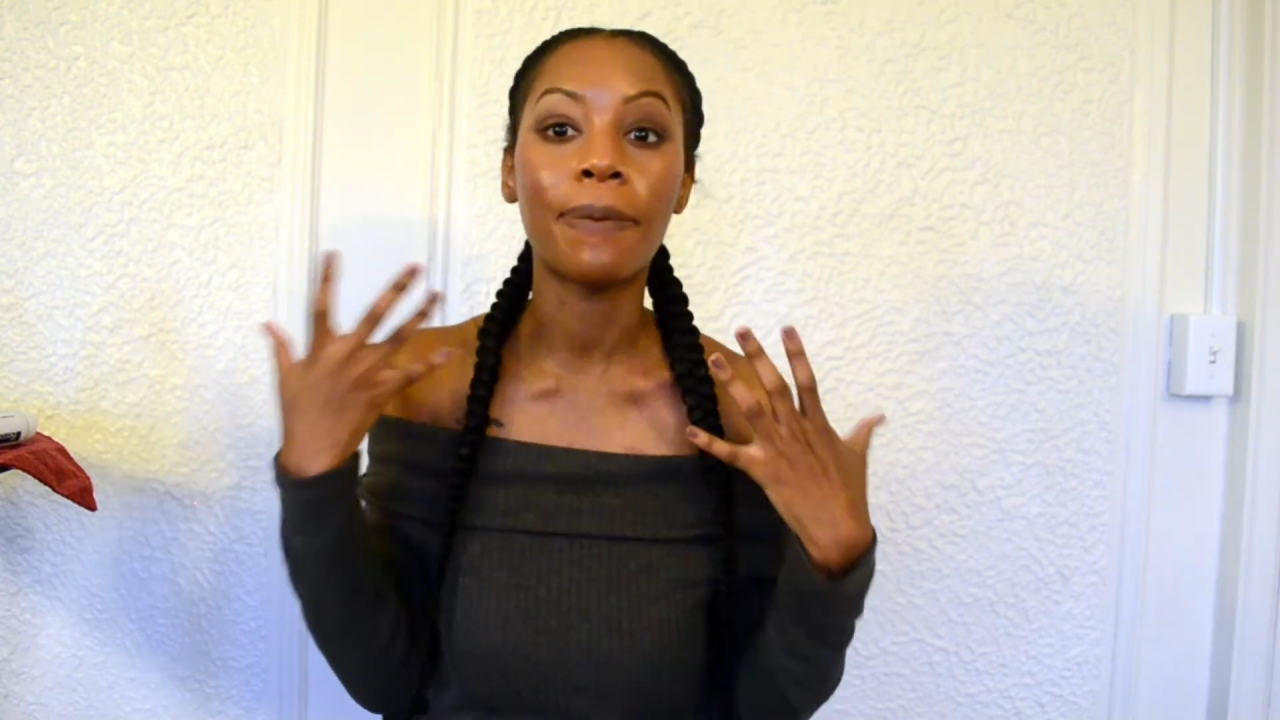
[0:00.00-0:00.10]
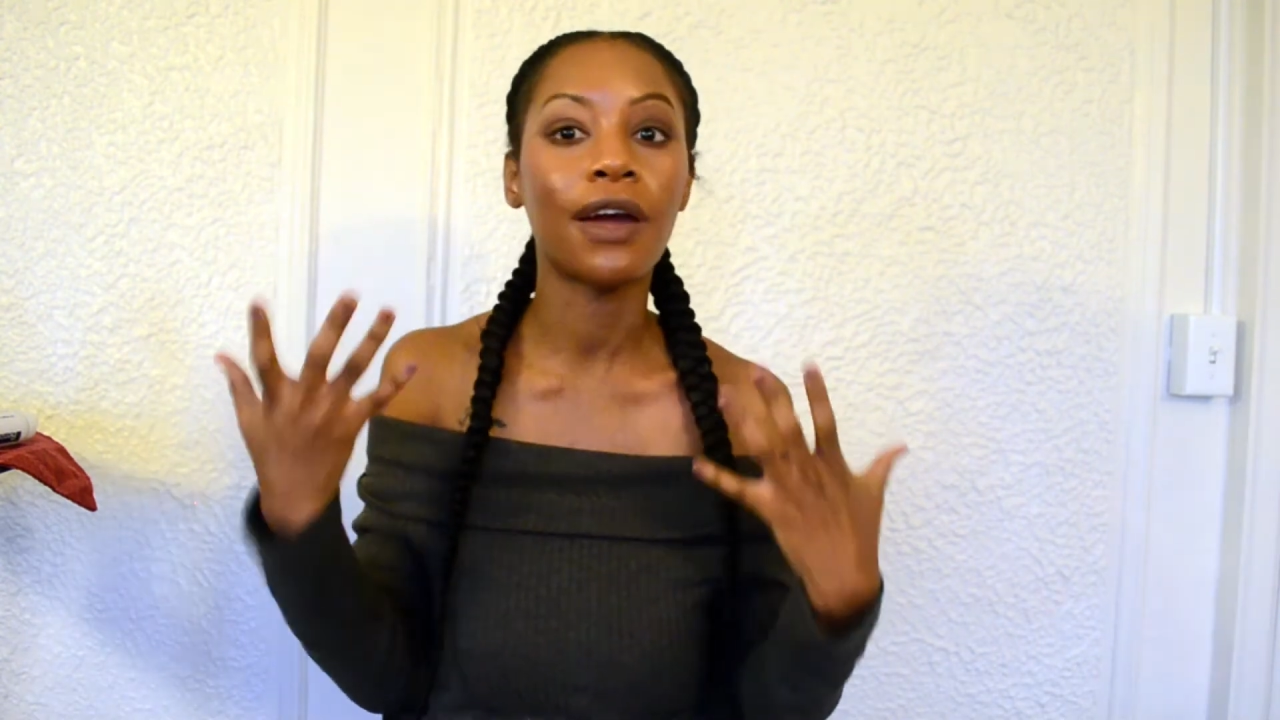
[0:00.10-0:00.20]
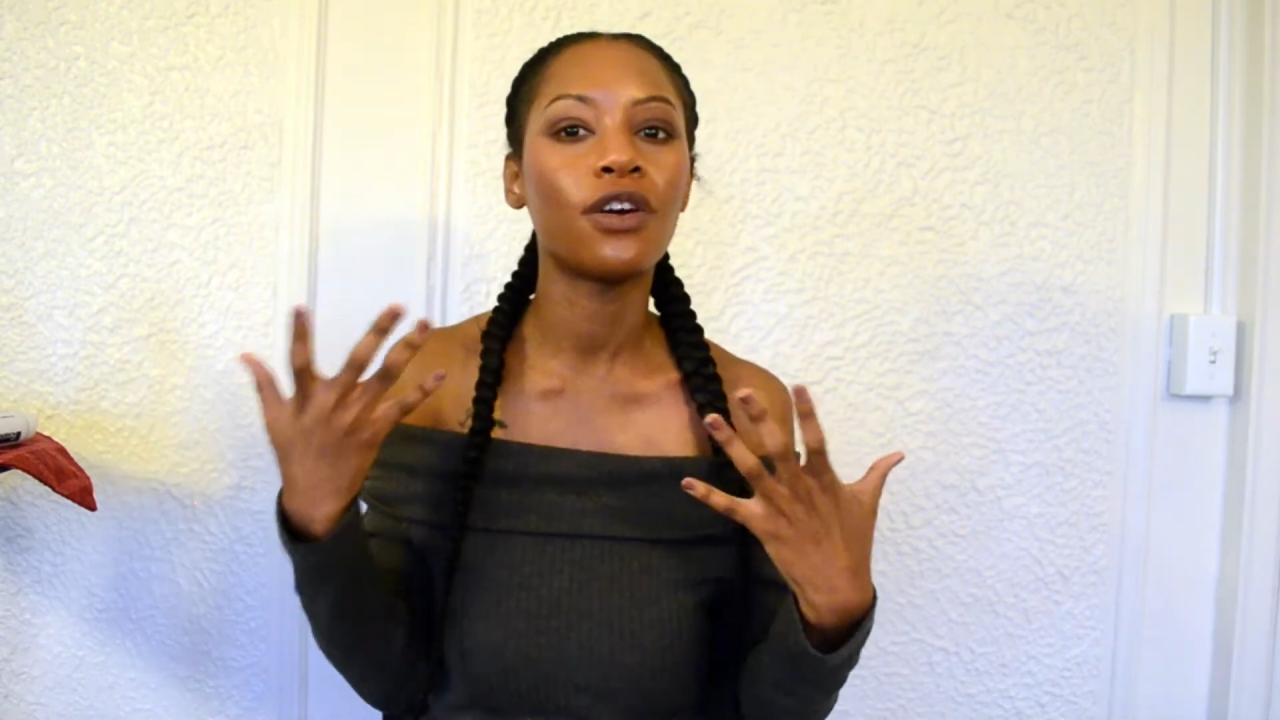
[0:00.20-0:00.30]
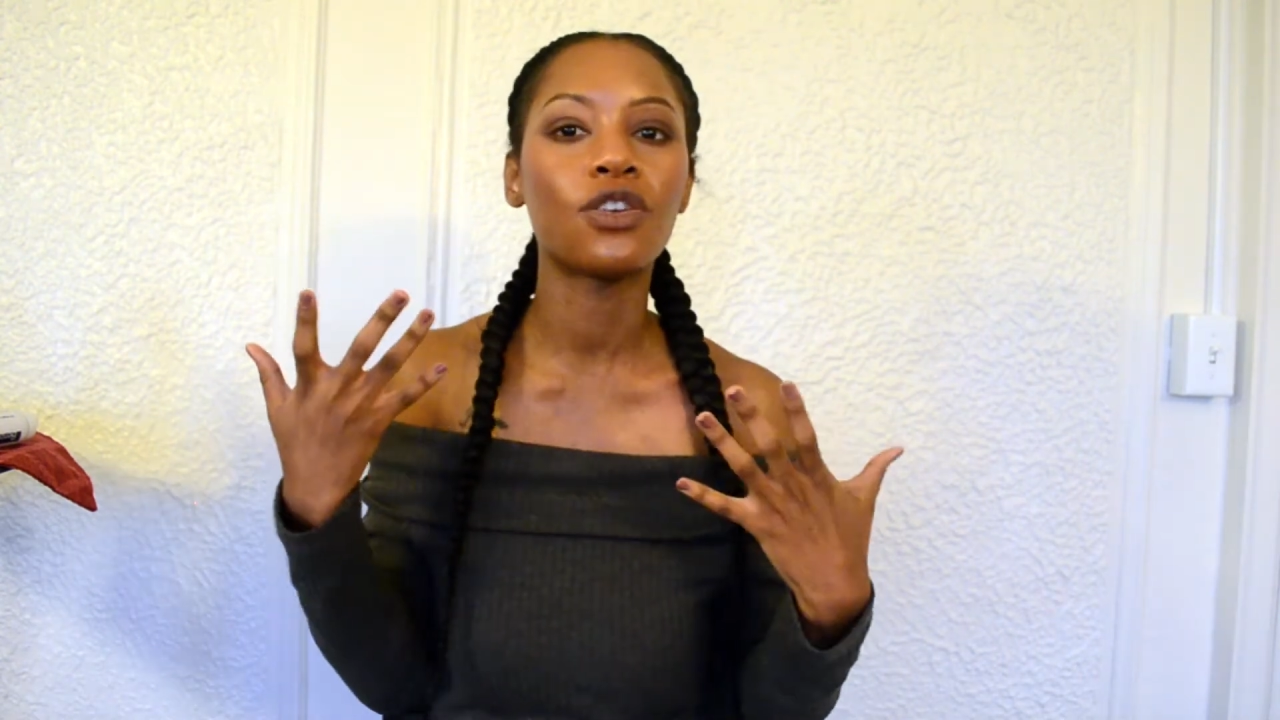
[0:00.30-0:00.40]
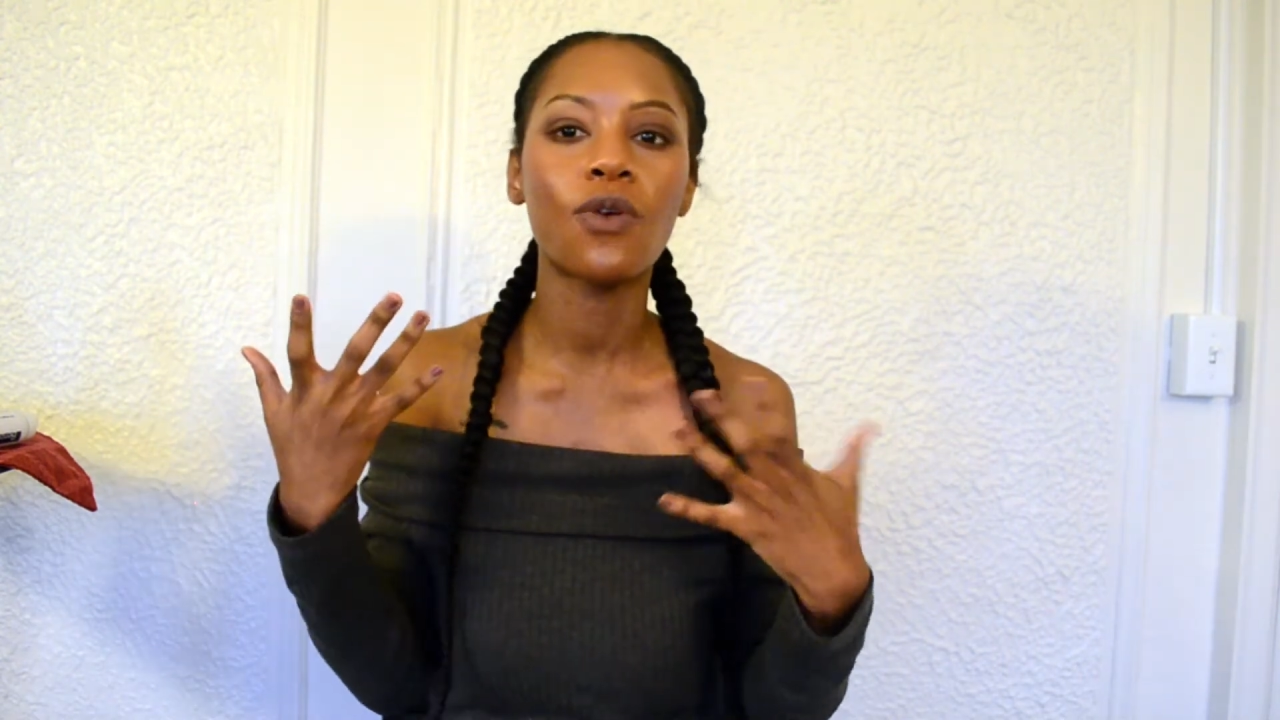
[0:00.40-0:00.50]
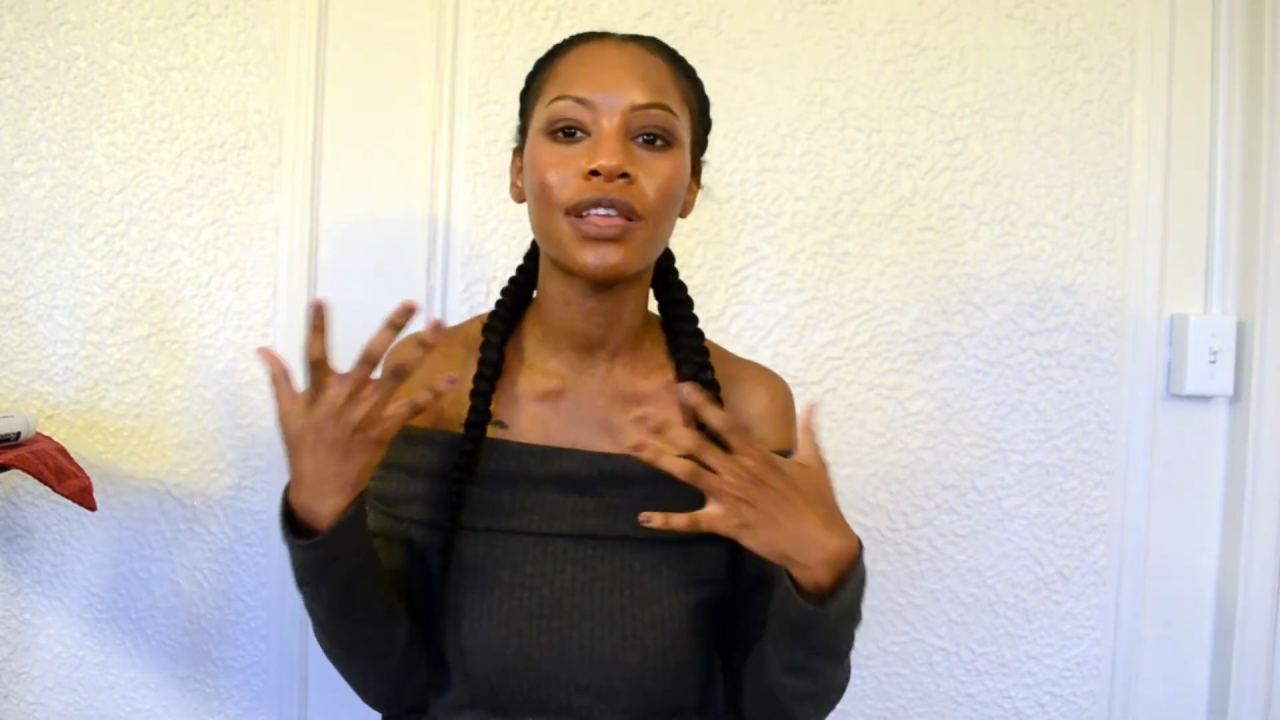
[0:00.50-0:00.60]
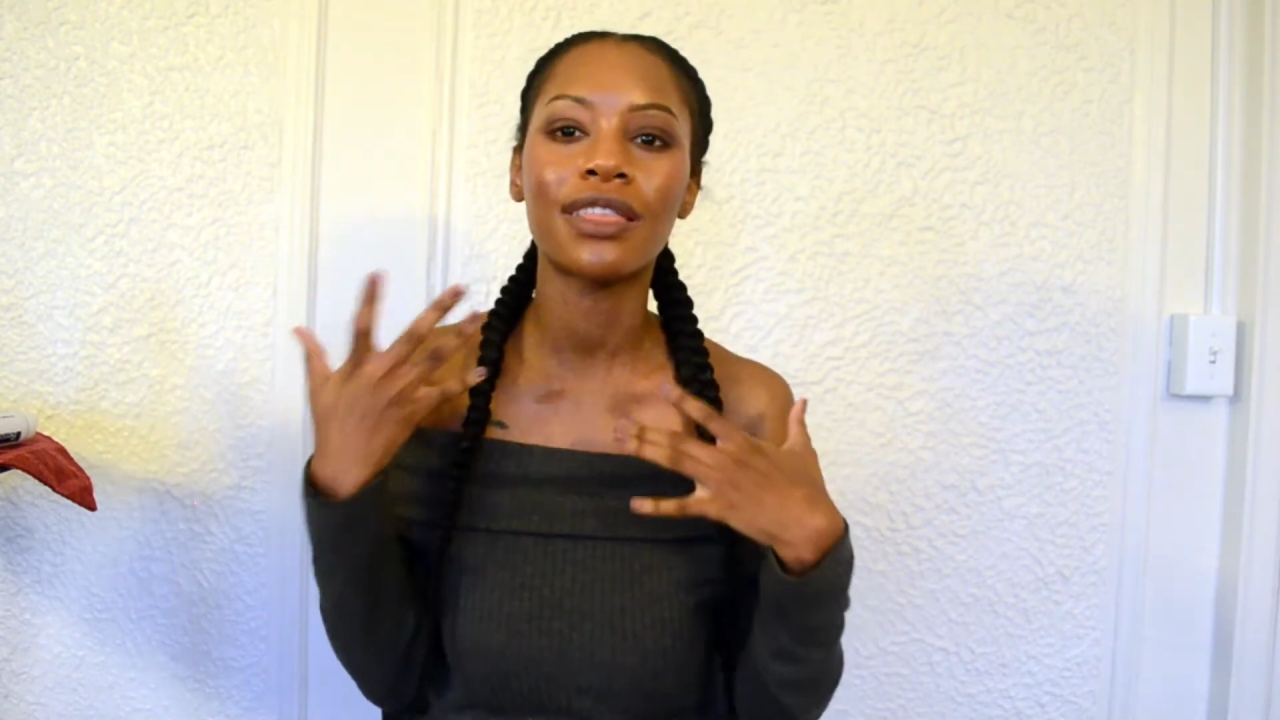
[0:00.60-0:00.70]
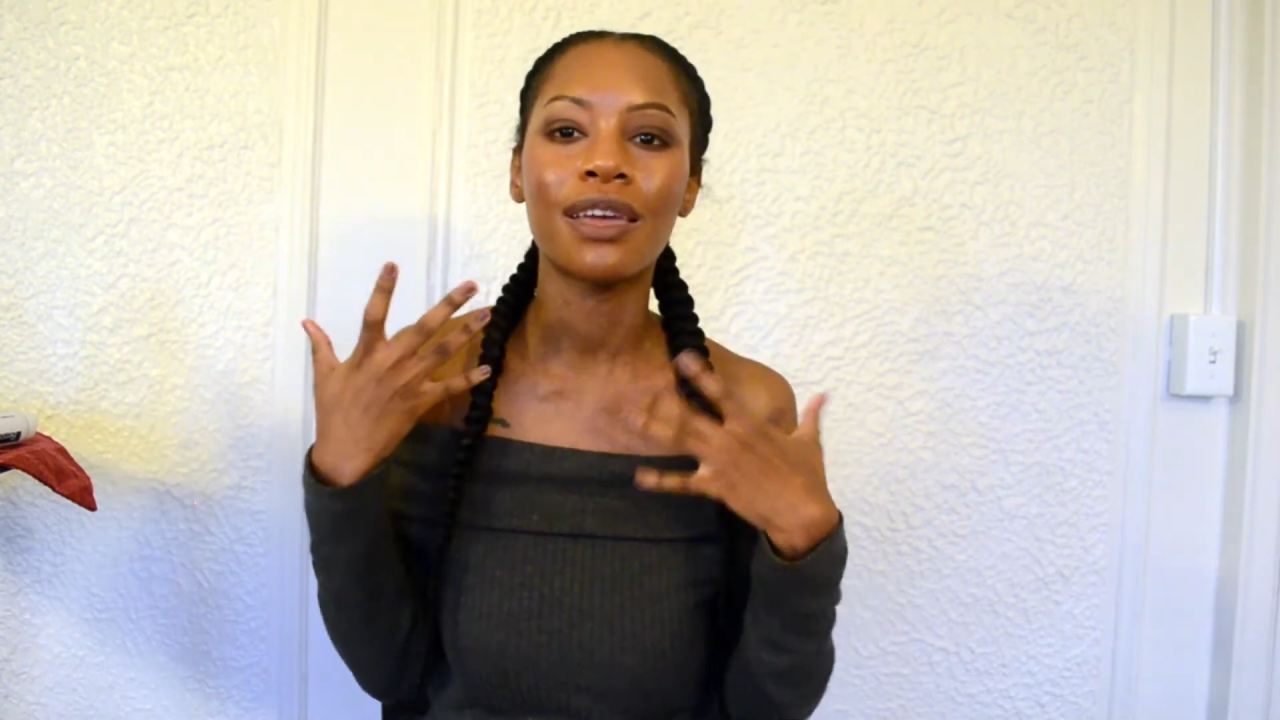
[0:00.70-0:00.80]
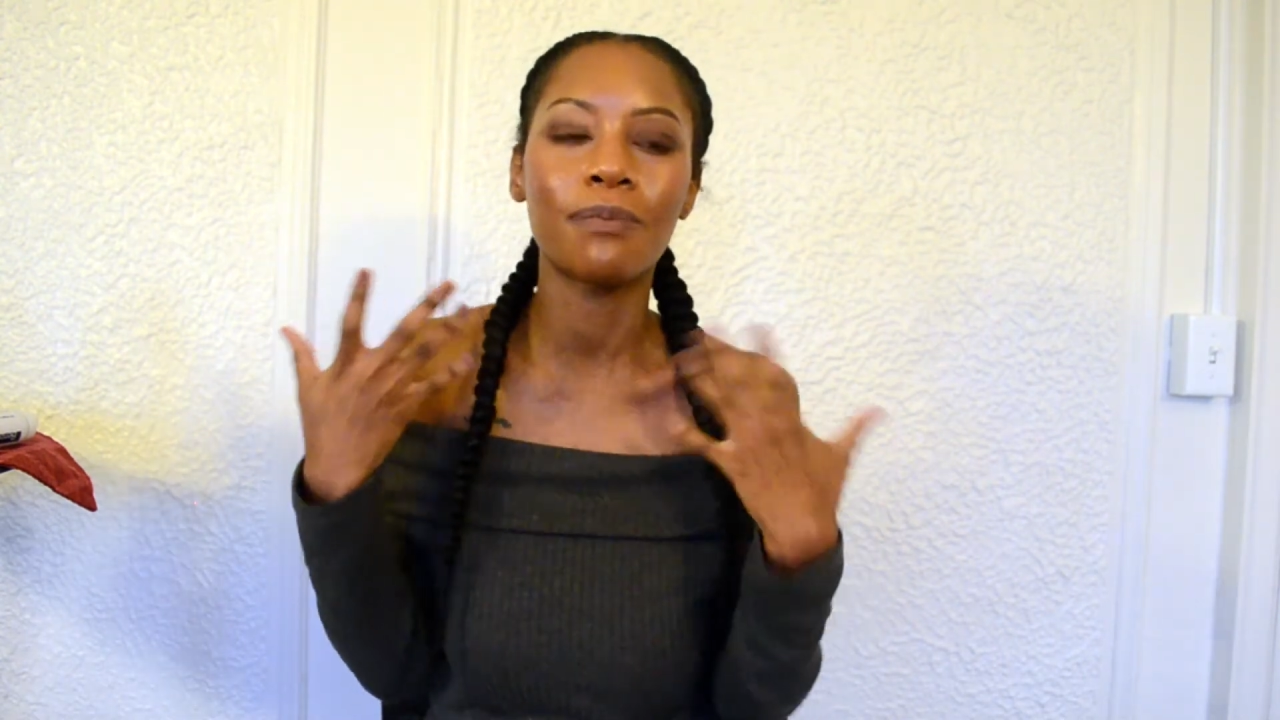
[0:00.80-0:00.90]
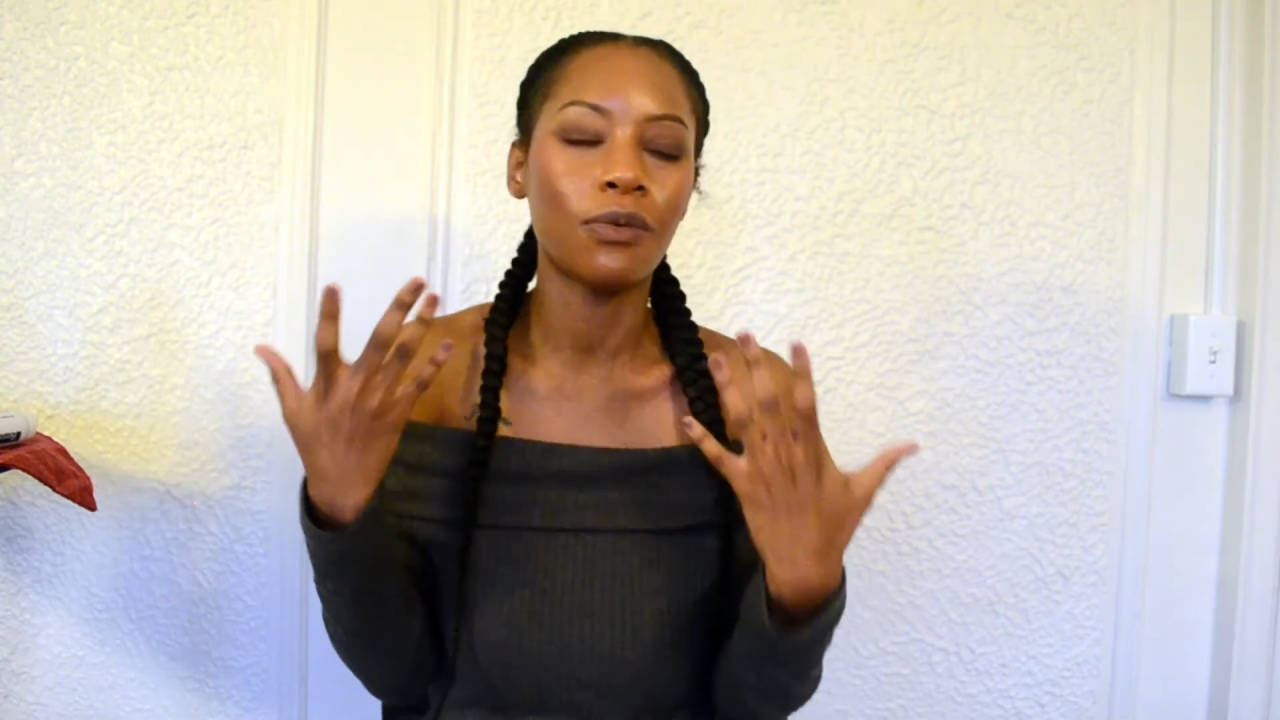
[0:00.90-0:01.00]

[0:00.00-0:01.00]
paranoid thing.